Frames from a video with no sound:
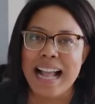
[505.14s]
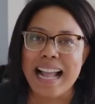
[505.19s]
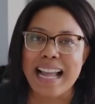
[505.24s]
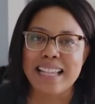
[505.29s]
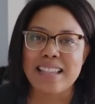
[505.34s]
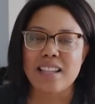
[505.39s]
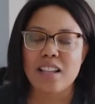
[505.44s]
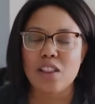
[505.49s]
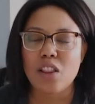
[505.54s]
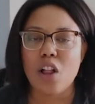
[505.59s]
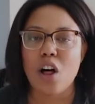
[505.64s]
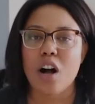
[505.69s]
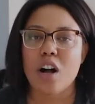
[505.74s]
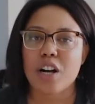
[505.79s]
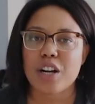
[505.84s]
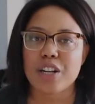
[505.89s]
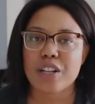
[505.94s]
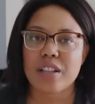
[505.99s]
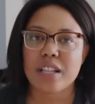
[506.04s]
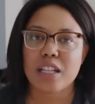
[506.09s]
And the
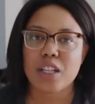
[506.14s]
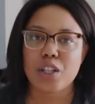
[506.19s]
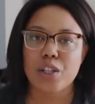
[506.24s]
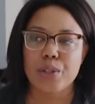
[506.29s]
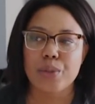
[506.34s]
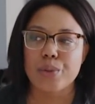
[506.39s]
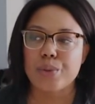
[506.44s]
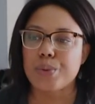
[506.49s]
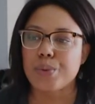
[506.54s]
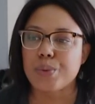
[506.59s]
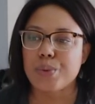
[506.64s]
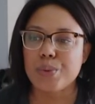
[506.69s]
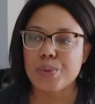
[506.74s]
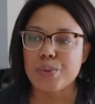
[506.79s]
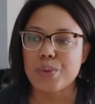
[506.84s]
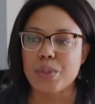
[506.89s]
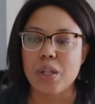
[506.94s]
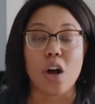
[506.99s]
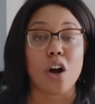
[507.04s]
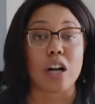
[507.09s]
longer that you
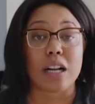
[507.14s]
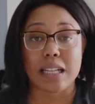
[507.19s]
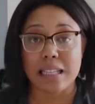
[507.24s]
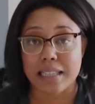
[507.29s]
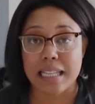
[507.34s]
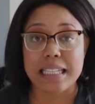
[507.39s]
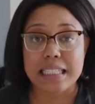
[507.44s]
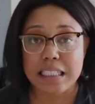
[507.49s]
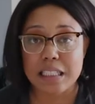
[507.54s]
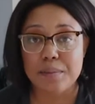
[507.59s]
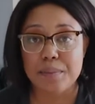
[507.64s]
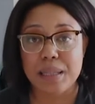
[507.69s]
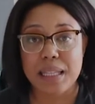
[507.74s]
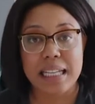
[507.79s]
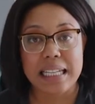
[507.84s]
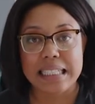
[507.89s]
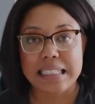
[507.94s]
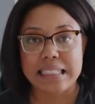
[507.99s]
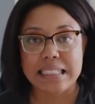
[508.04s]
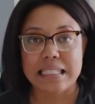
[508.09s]
are collecting
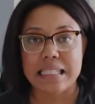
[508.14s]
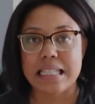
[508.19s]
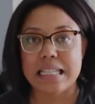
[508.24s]
plants,